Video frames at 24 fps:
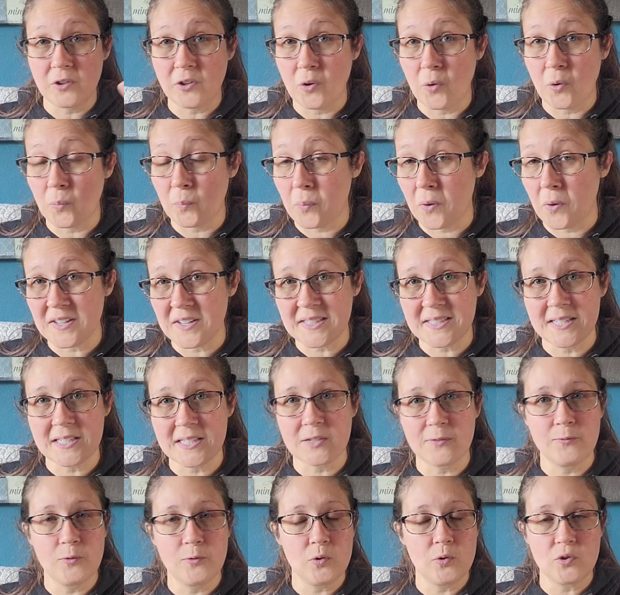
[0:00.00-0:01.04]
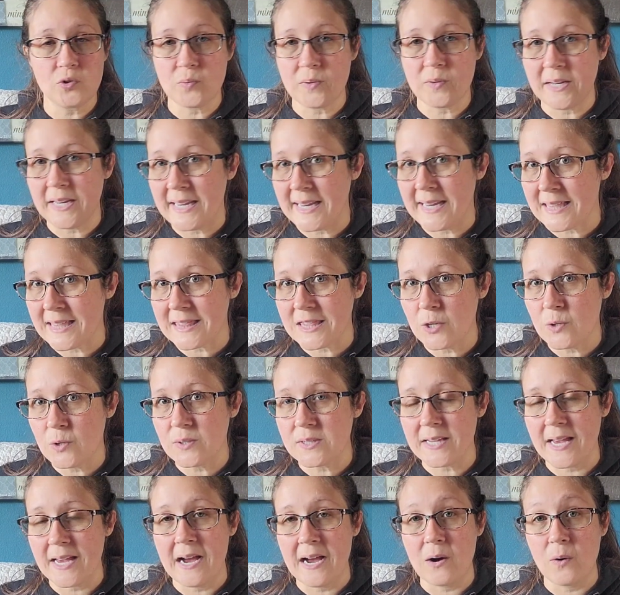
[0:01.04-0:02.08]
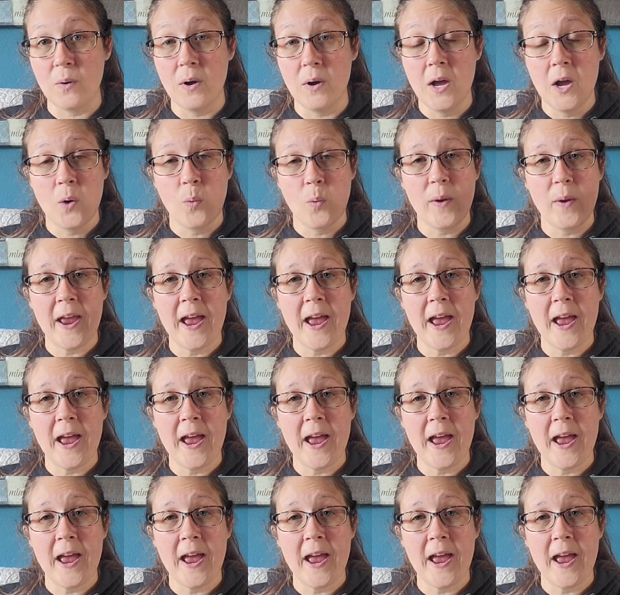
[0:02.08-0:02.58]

you know, processed foods. We need to get those out.